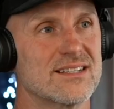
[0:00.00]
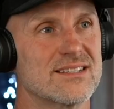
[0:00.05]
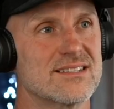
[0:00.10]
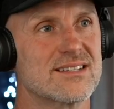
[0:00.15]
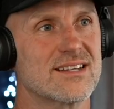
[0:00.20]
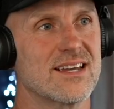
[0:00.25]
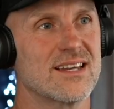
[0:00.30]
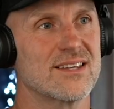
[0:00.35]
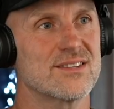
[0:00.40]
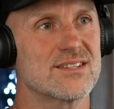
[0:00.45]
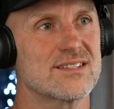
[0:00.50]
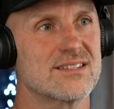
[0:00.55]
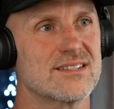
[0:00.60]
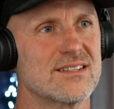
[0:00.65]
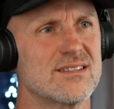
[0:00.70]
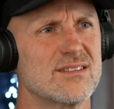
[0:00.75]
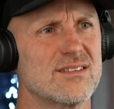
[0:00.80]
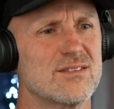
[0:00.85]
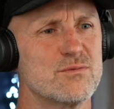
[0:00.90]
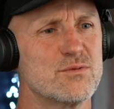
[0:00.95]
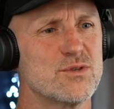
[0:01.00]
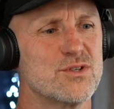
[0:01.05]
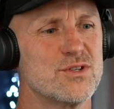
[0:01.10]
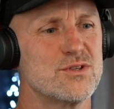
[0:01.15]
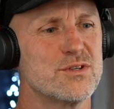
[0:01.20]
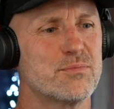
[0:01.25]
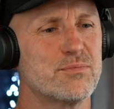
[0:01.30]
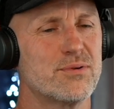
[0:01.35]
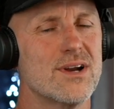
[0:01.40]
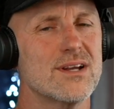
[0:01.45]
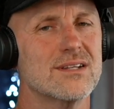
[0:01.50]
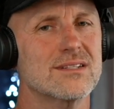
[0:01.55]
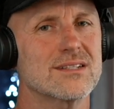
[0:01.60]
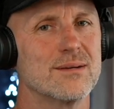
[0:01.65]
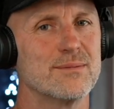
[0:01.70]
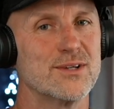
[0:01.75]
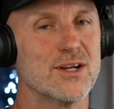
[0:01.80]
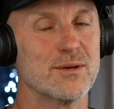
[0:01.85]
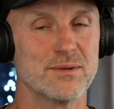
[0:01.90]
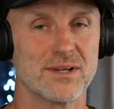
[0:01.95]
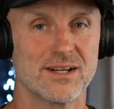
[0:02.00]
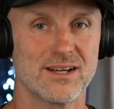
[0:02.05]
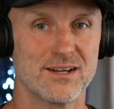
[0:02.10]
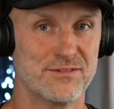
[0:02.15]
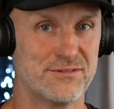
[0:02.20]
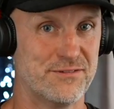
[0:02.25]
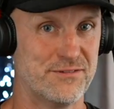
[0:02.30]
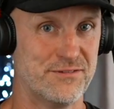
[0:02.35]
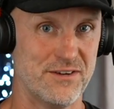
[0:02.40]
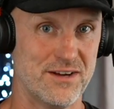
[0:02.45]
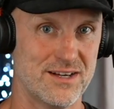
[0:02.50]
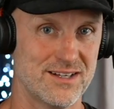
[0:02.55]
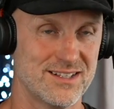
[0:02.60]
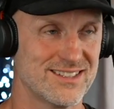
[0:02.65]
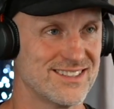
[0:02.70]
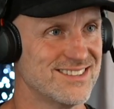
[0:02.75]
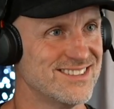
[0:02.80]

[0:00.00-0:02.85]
and skate this. Was you depressed coming home? You're like, fuck.